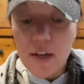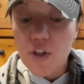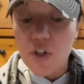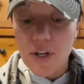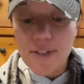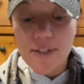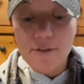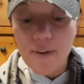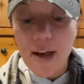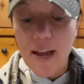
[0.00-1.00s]

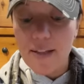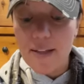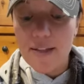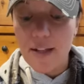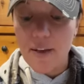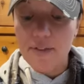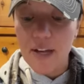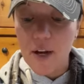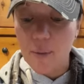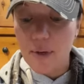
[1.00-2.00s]
justifying this
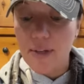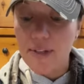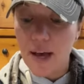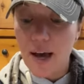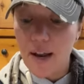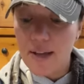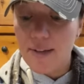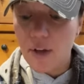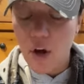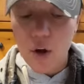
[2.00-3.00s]
lifestyle because God
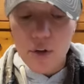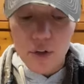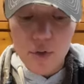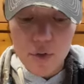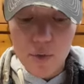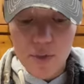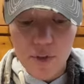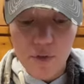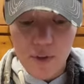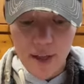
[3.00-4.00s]
hasn't called you to a
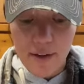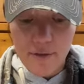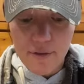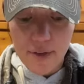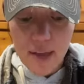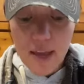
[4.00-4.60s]
different life.